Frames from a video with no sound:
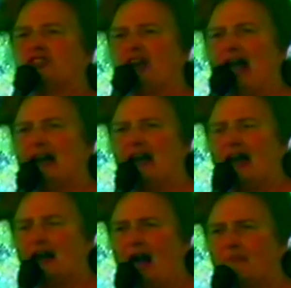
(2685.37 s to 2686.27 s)

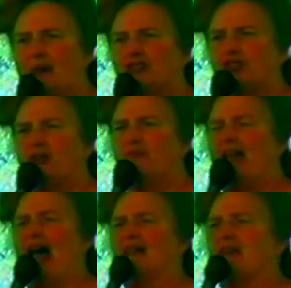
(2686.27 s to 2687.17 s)
Lady, and I mentioned
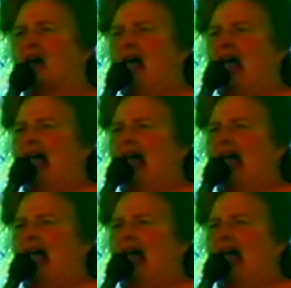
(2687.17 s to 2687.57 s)
that uh,